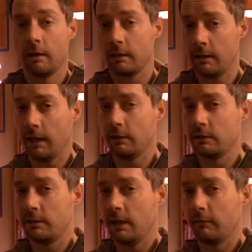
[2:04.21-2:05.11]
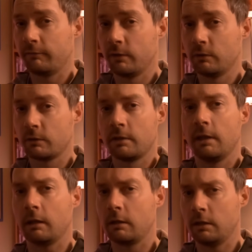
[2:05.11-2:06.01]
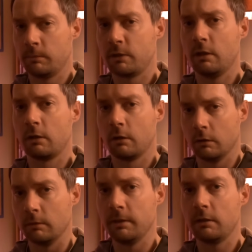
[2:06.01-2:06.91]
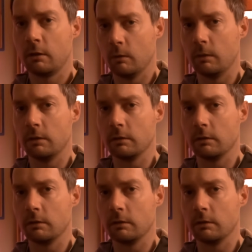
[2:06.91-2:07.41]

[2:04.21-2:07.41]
get into debt, folks. It keeps the economy going.